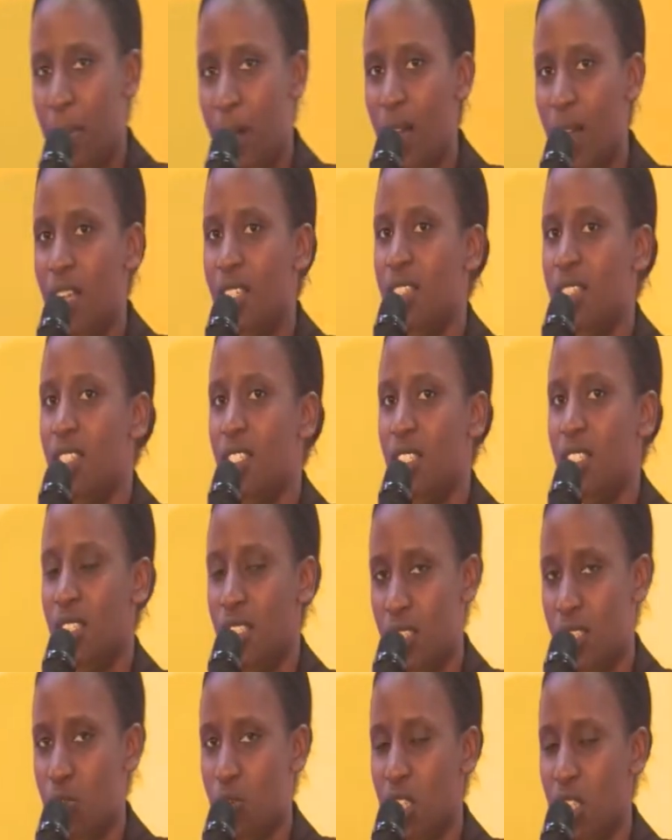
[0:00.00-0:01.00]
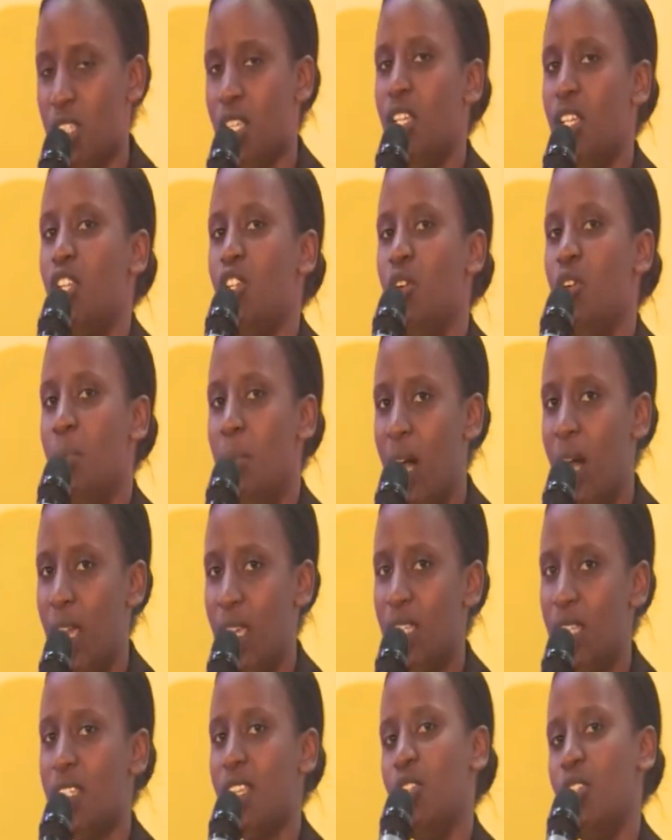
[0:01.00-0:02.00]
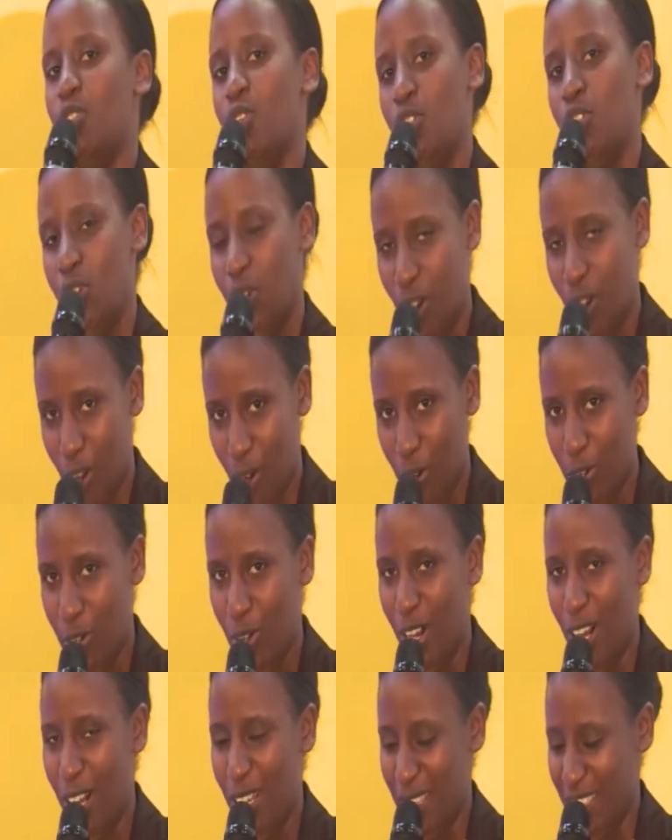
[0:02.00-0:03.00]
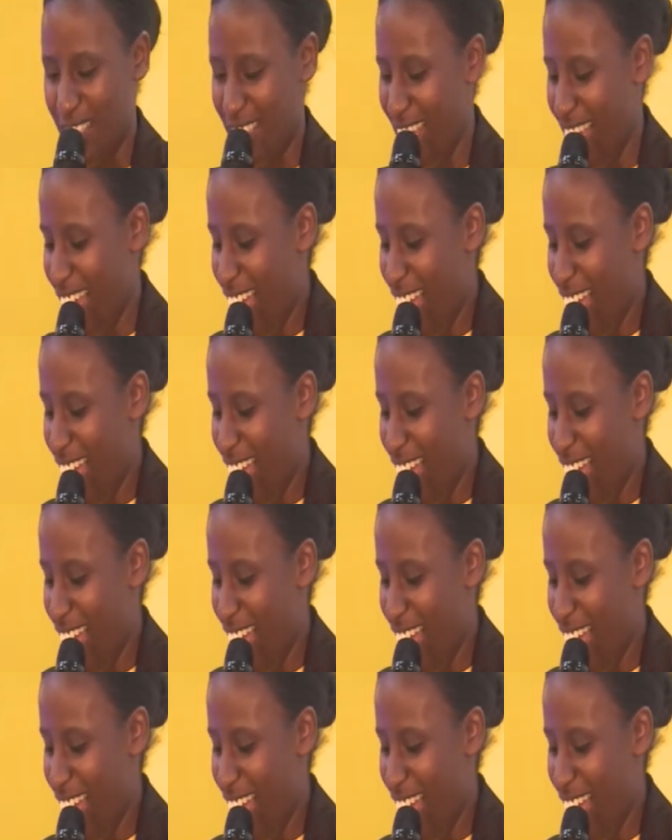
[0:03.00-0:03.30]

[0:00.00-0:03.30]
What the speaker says: and it is written in your mind and on your heart.